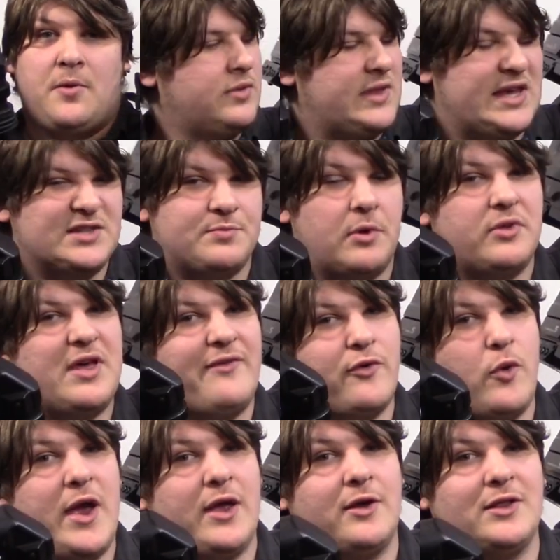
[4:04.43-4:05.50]
These both have
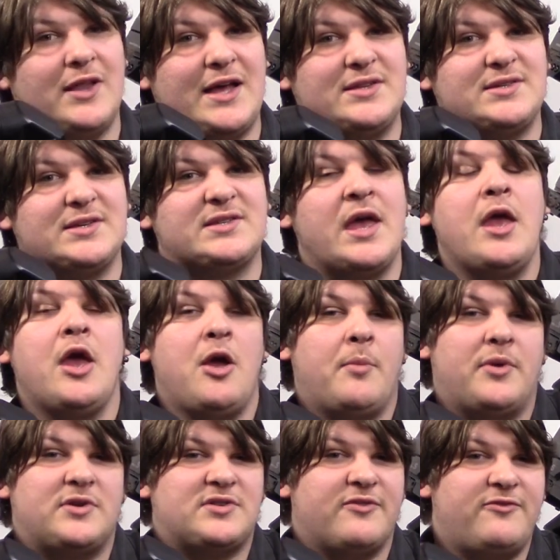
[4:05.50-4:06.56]
quite good lenses,
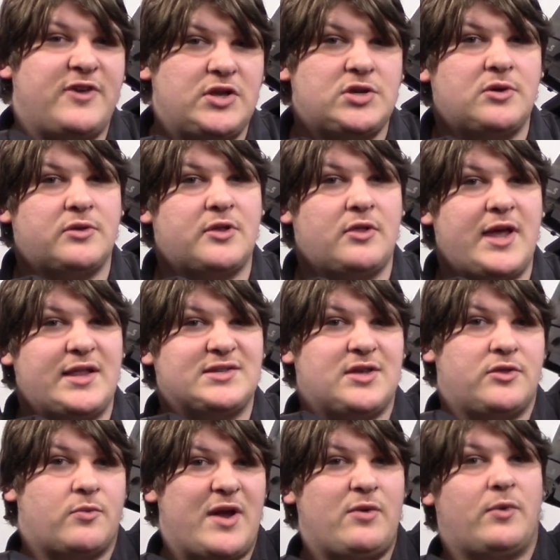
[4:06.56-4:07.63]
but there's a feature that the lens
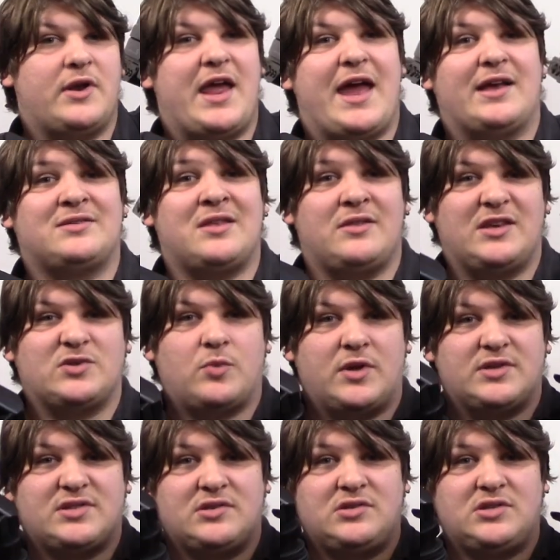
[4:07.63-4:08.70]
on the red one has that these
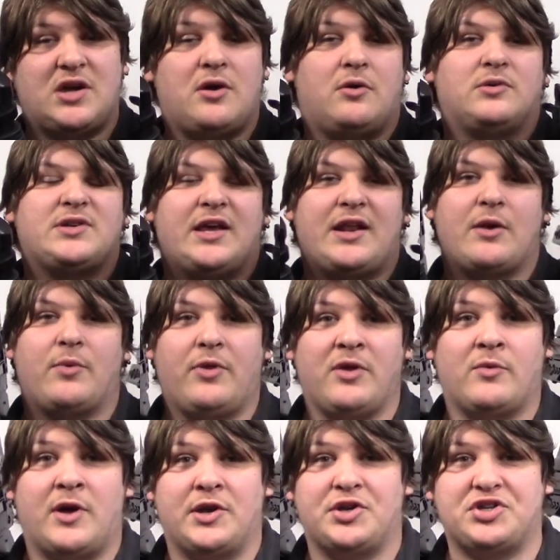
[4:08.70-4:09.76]
ones don't, and I really
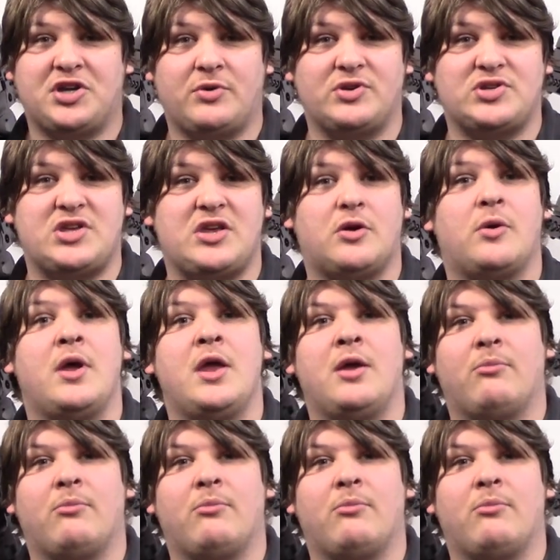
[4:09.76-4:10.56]
wanted to show it to you,